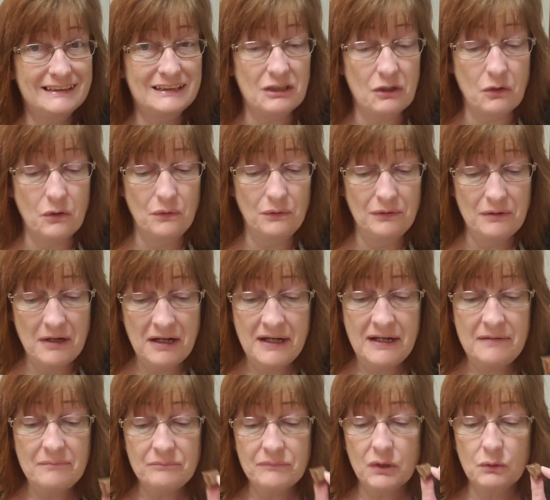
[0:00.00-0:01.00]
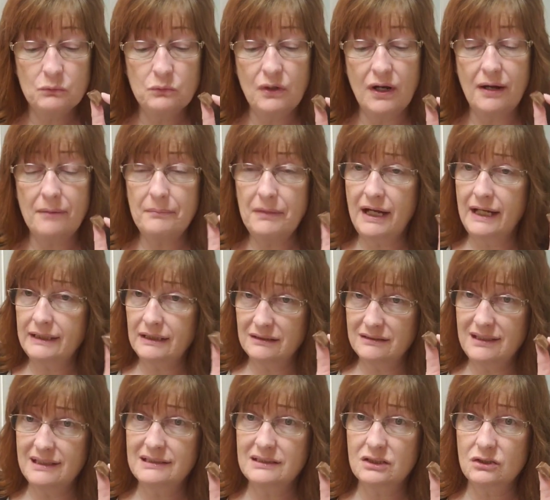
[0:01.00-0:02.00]
so rum, I can
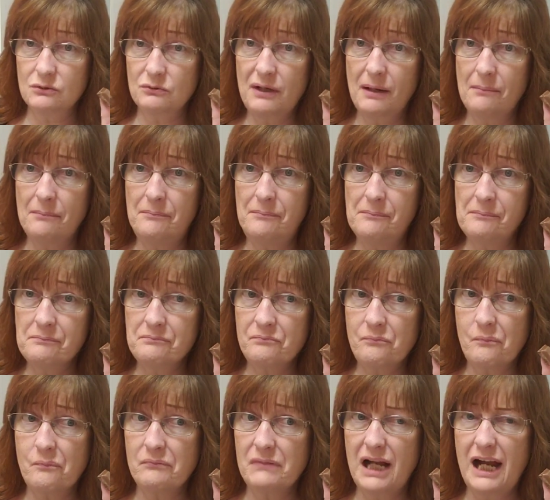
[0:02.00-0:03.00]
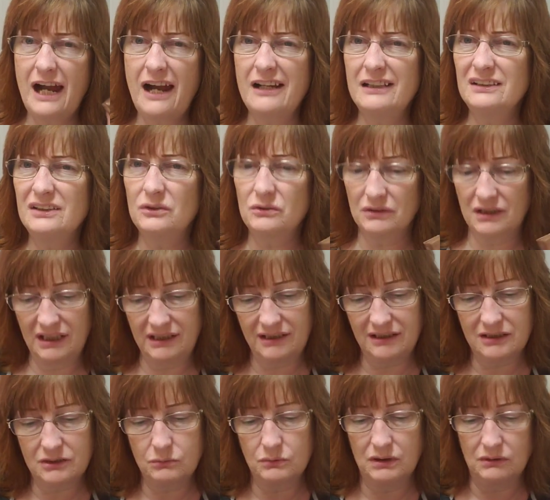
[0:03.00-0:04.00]
taste the rum. I don't think
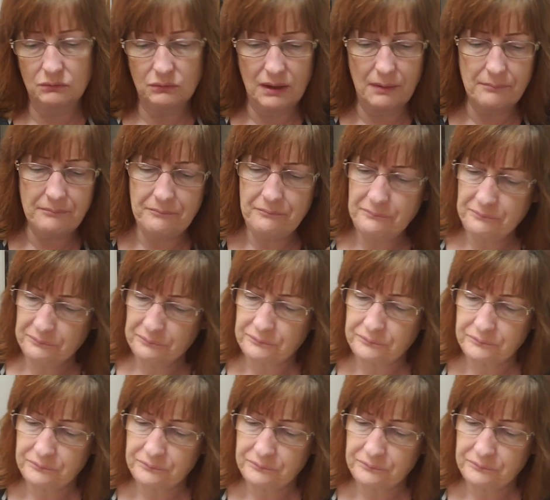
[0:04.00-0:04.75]
it's real rum.